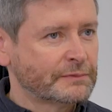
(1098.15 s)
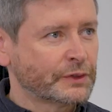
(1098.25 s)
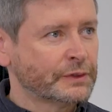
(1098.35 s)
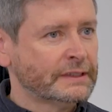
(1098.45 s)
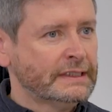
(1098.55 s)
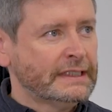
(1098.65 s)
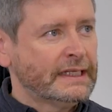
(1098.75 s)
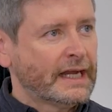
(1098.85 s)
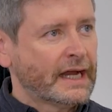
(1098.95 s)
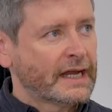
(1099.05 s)
So
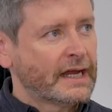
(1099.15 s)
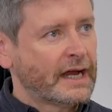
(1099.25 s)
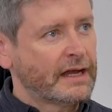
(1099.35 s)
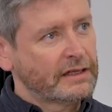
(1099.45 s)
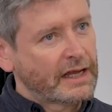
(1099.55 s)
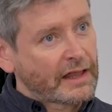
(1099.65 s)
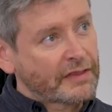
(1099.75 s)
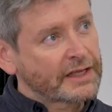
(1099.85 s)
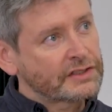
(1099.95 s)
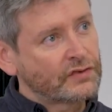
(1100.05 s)
I
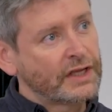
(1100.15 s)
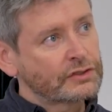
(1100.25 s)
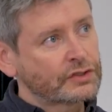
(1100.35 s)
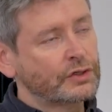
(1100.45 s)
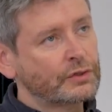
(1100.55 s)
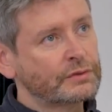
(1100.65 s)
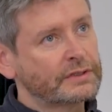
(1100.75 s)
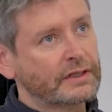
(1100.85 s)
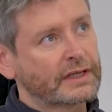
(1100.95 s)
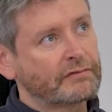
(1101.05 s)
think it's great schools
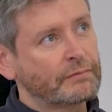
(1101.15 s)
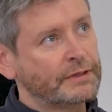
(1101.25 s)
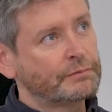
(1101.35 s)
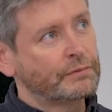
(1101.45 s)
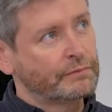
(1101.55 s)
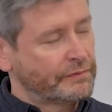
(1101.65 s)
that they're giving people,